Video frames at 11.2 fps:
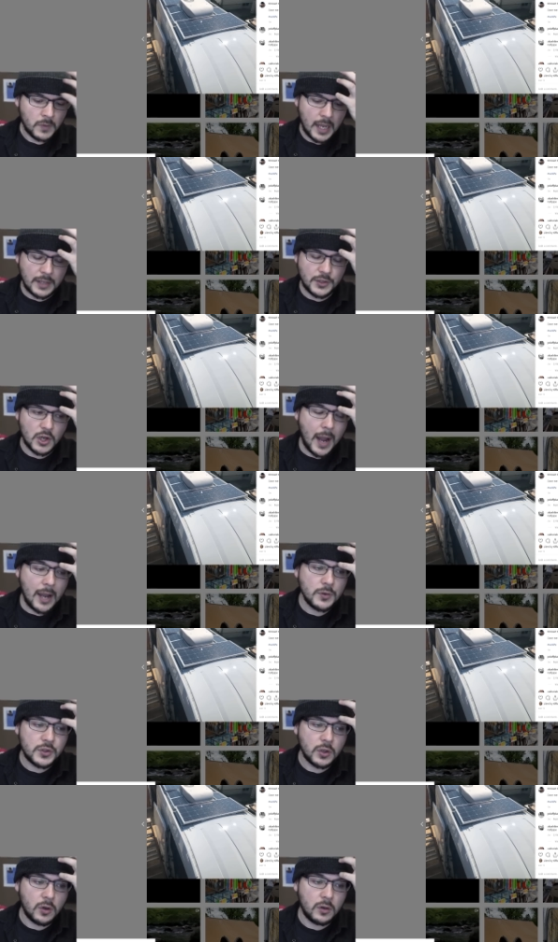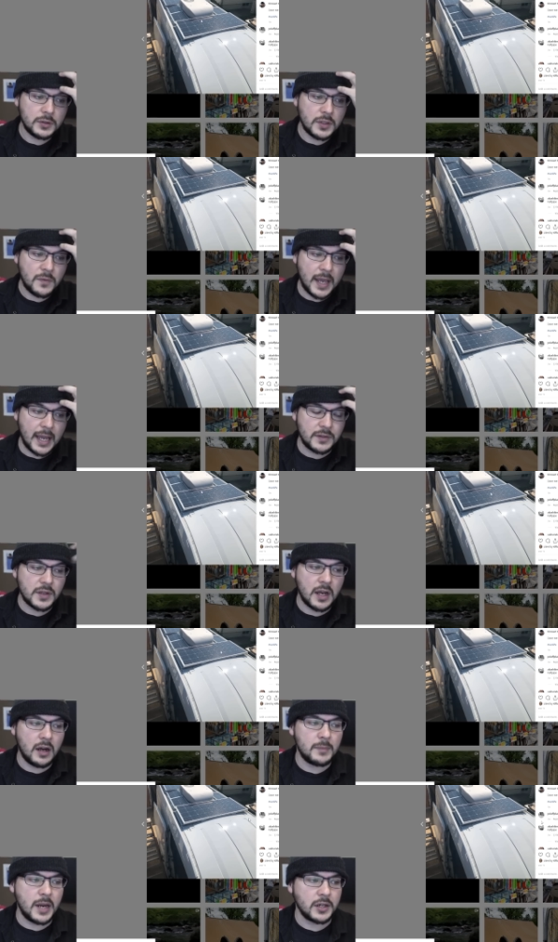And so I was told that
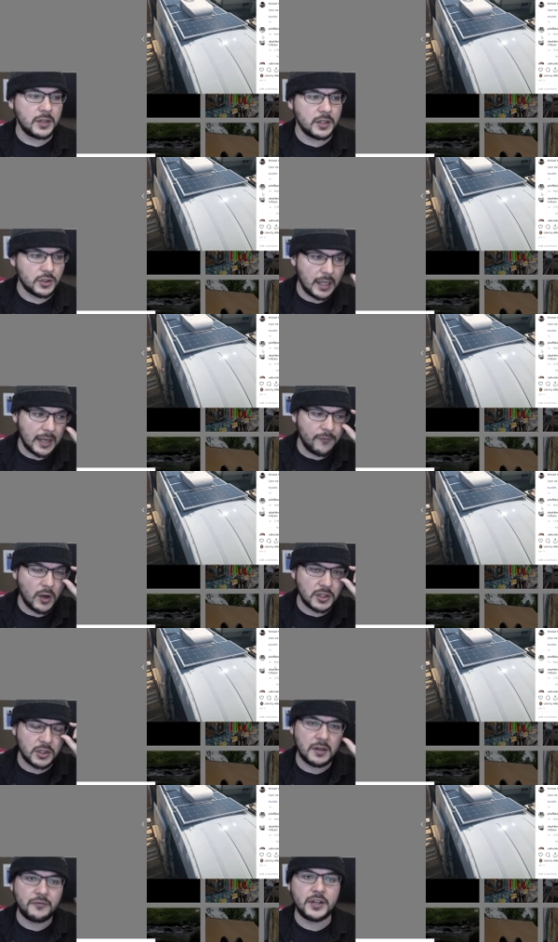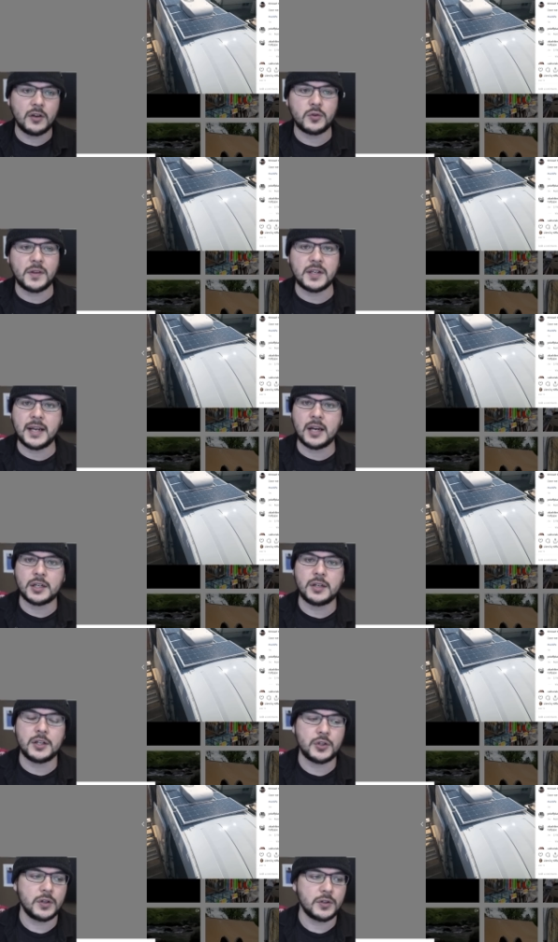air conditioner, like I've watched a ton of videos where they said air
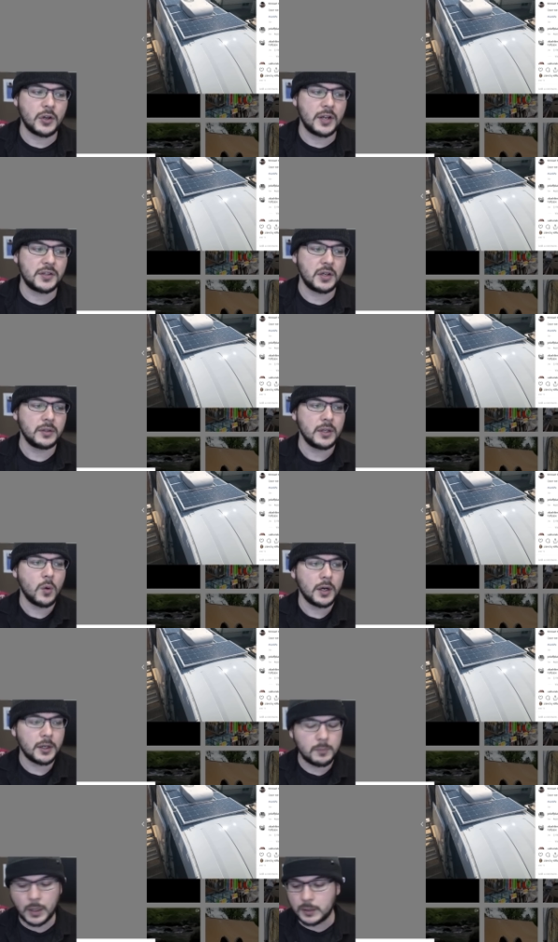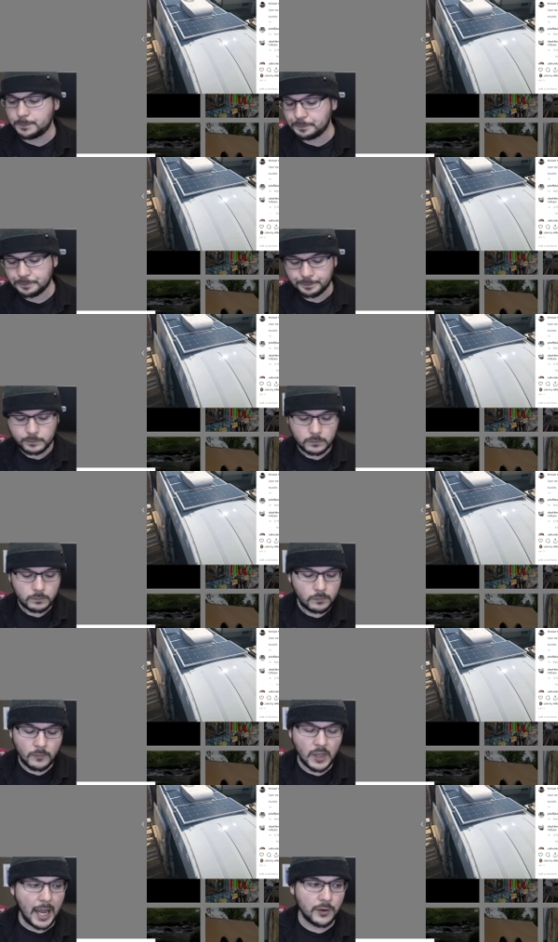conditioners don't necessarily work, but
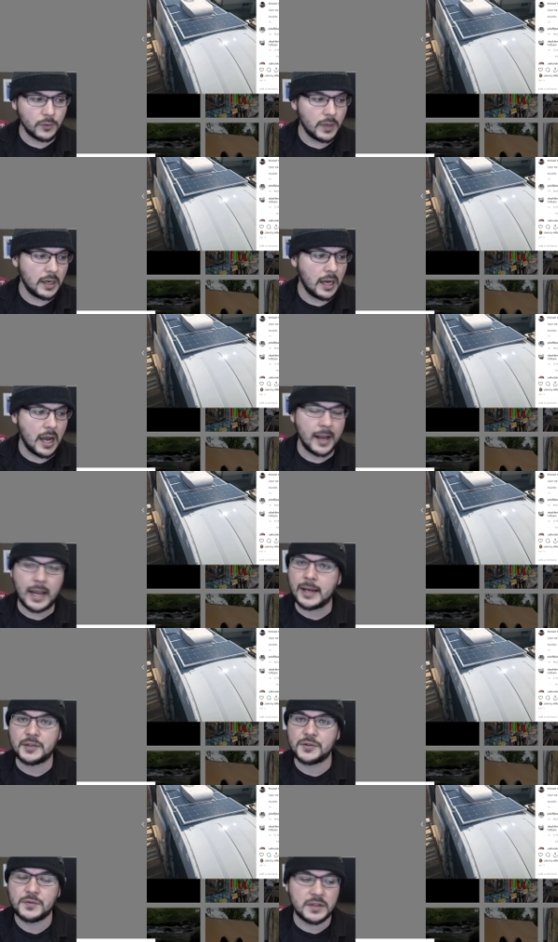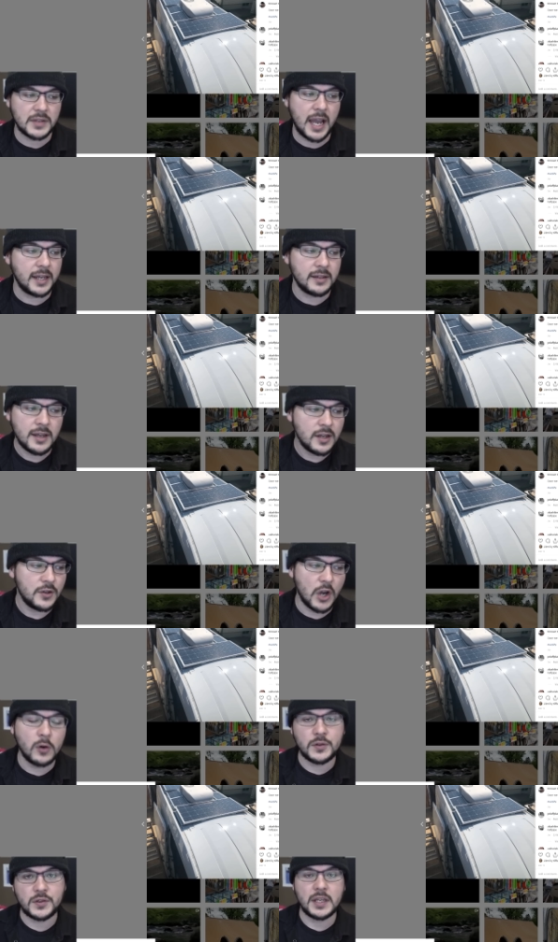I guess this guy
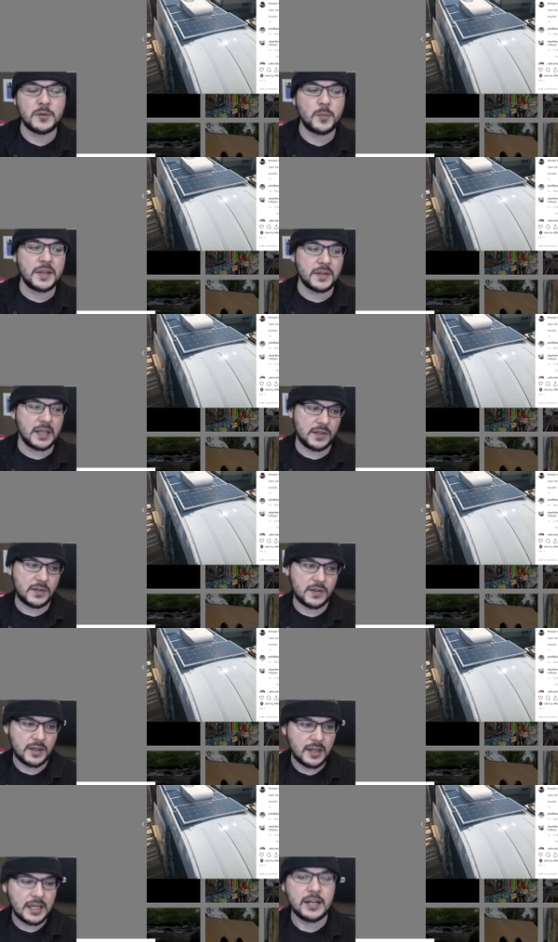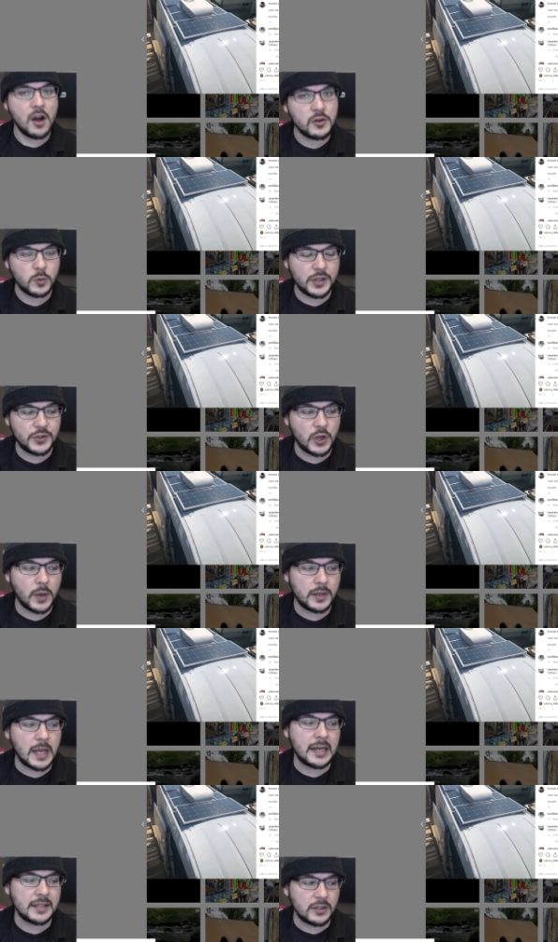knows his business. He knows what he's doing.
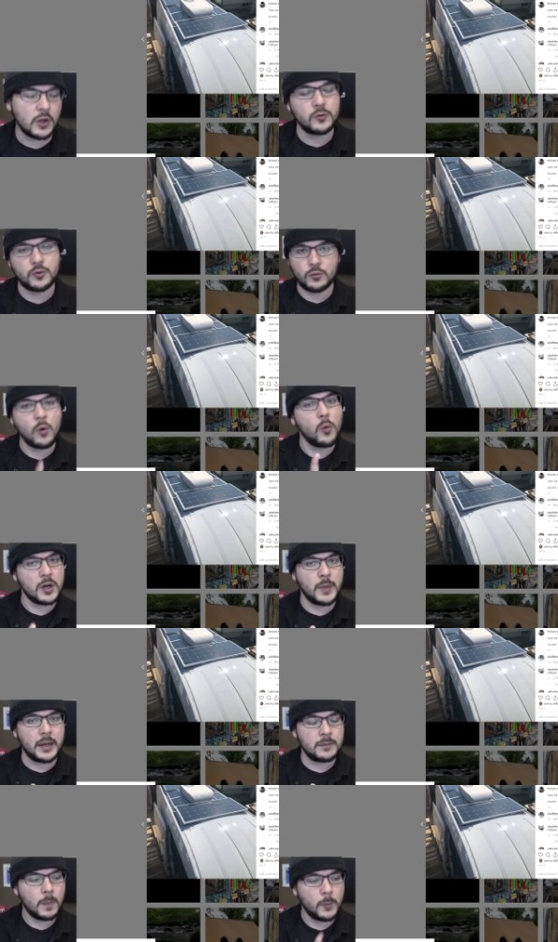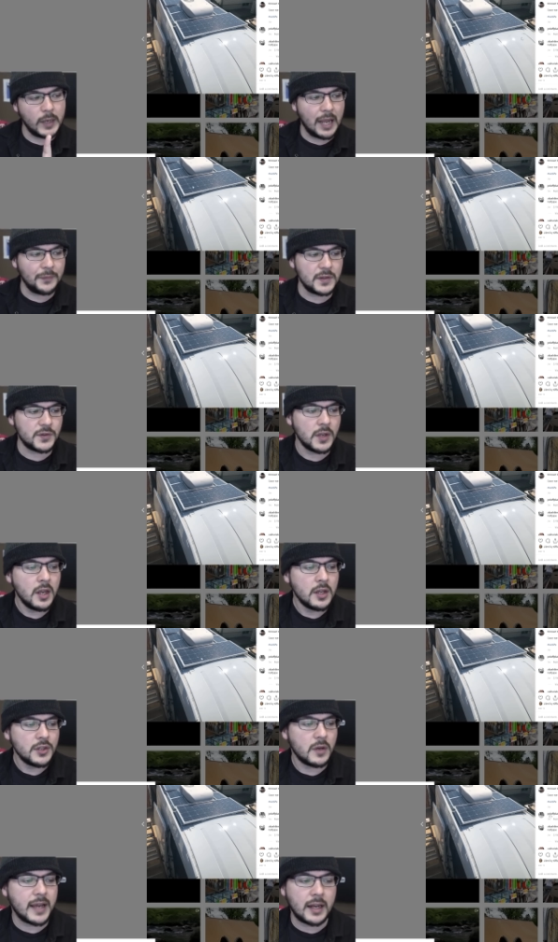And he said, don't worry about it. We got this.
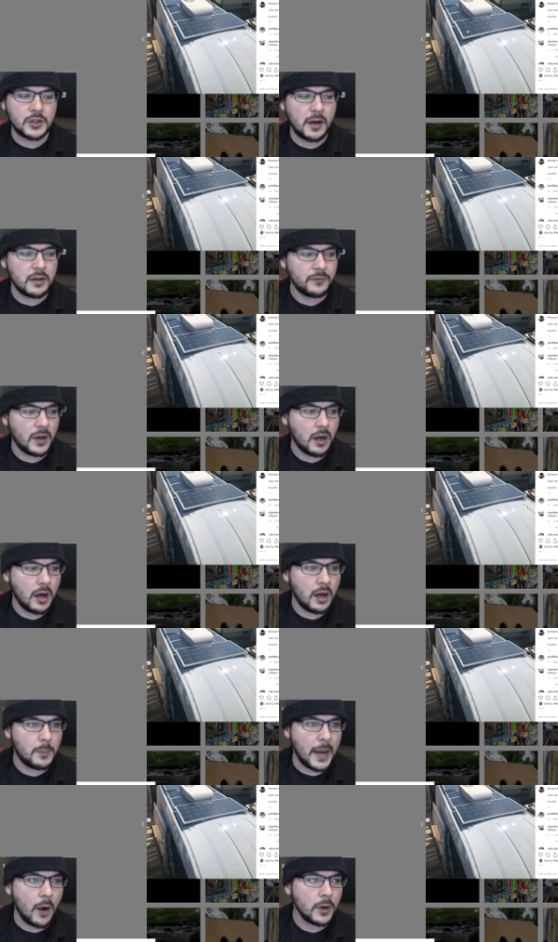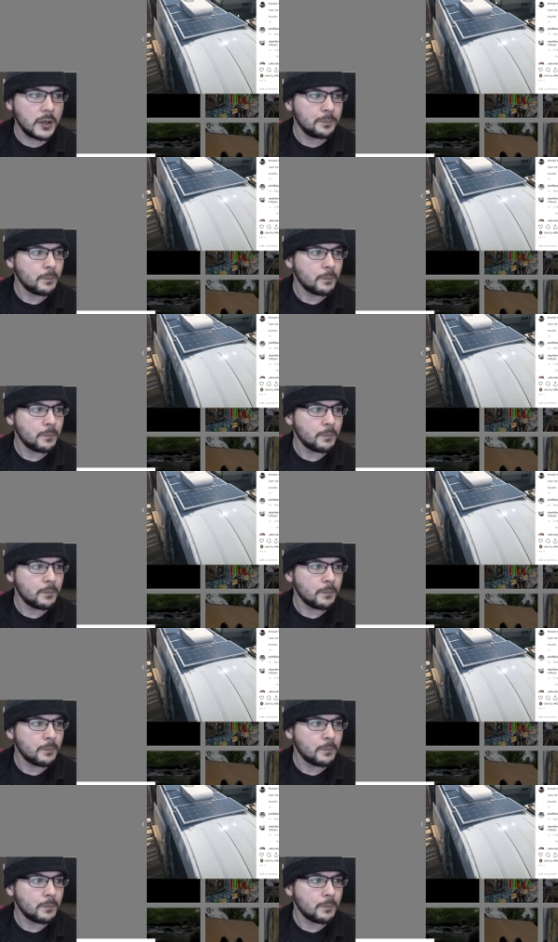So we've got a ton of power.